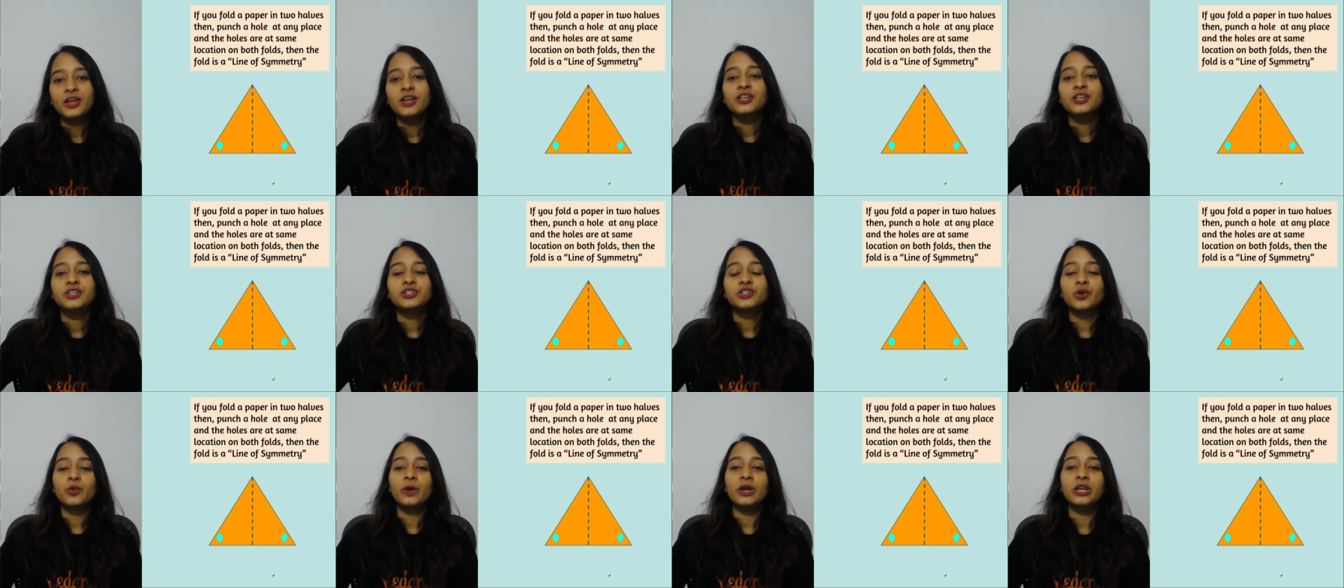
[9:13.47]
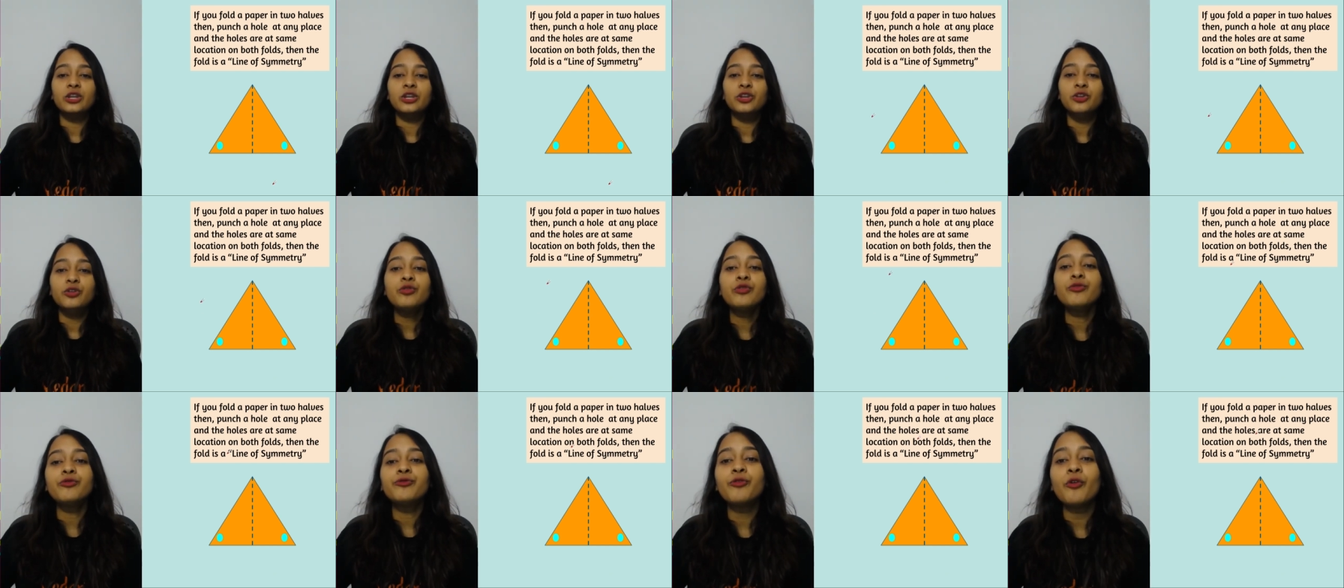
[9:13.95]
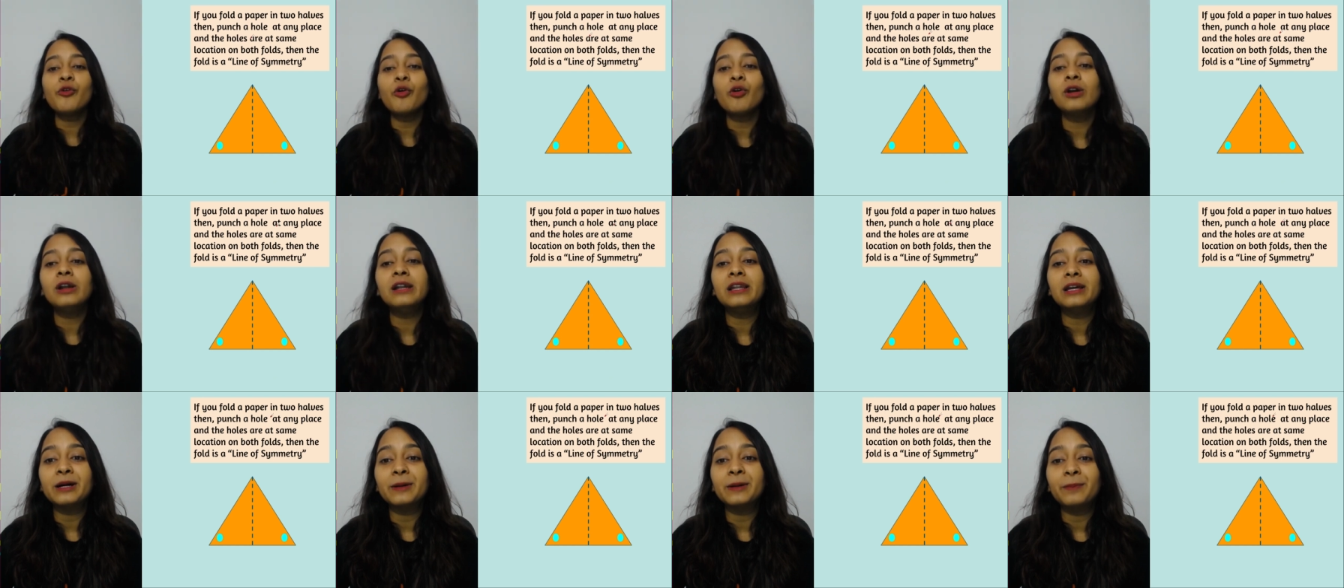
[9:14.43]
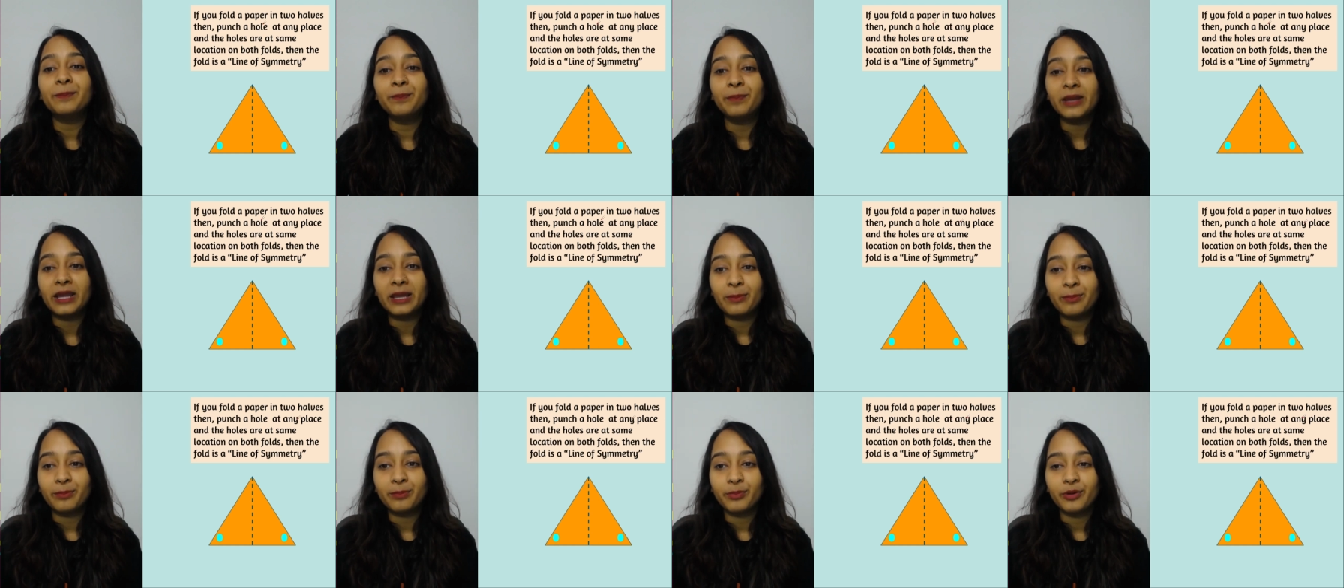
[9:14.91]
So when you fold a
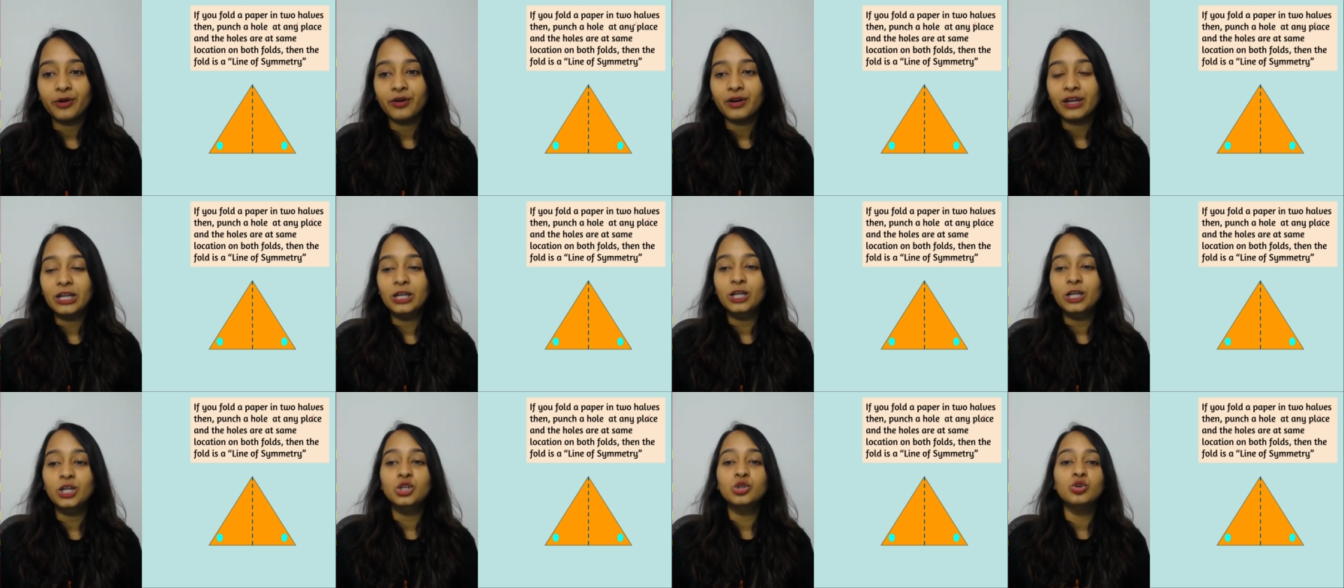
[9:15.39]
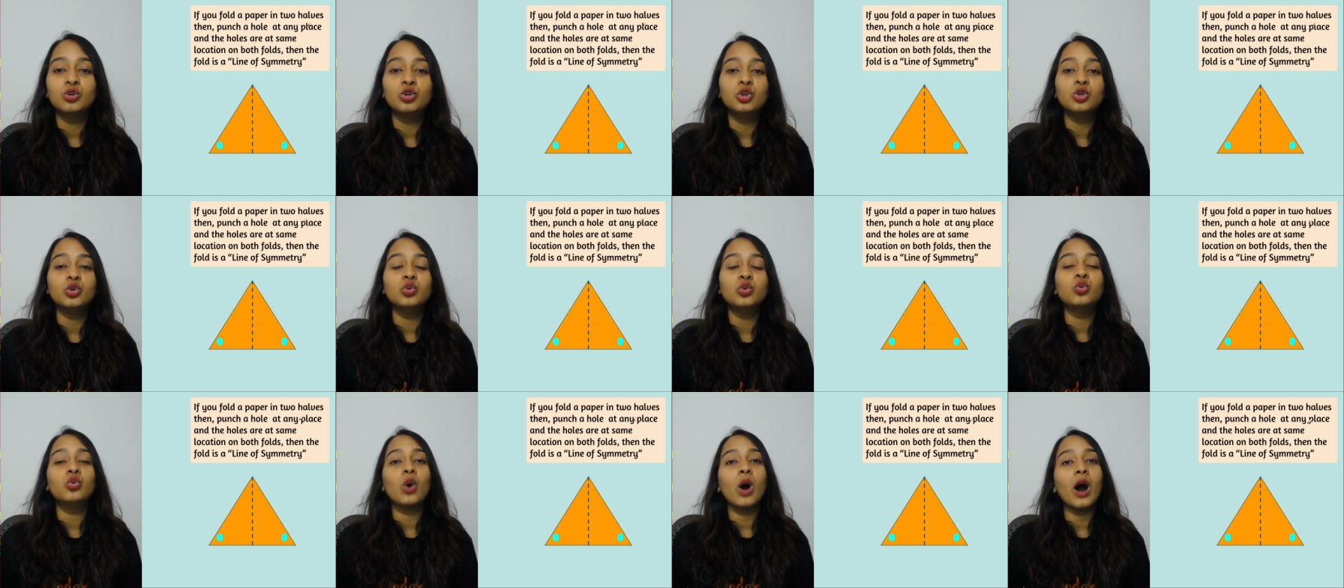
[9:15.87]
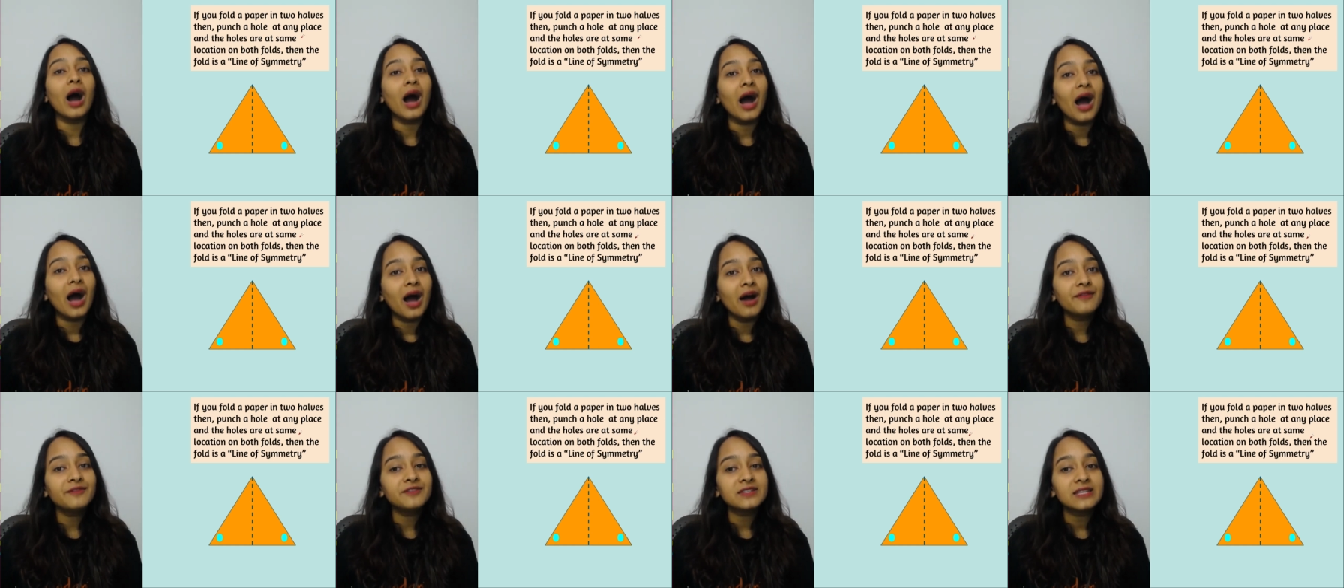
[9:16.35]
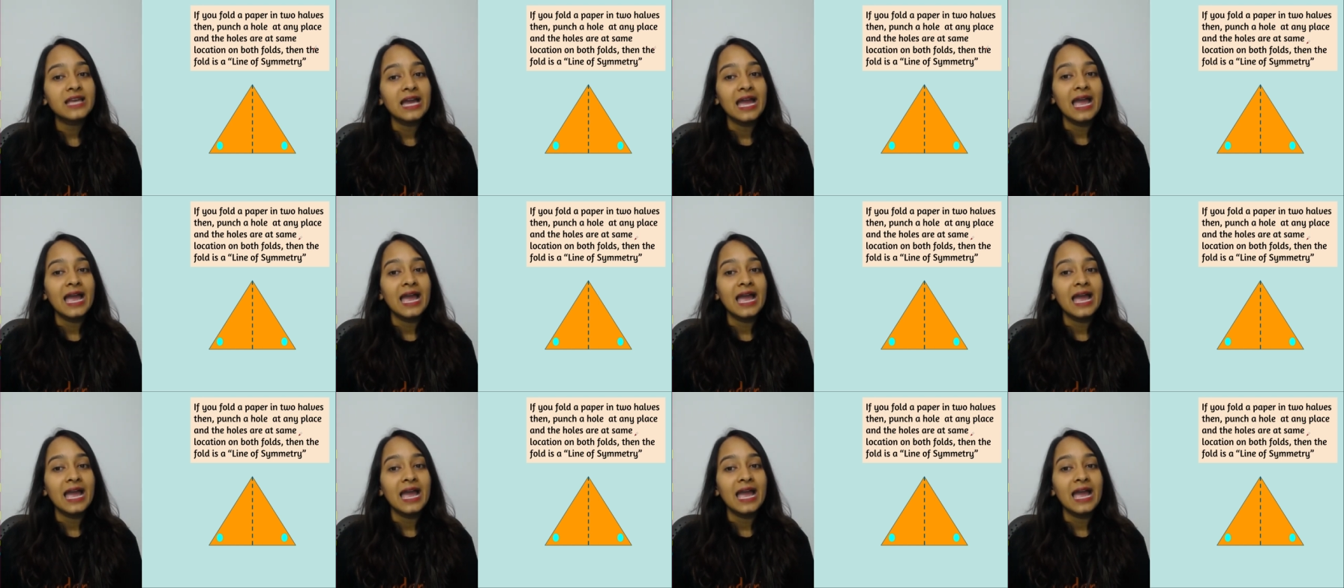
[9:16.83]
paper into two halves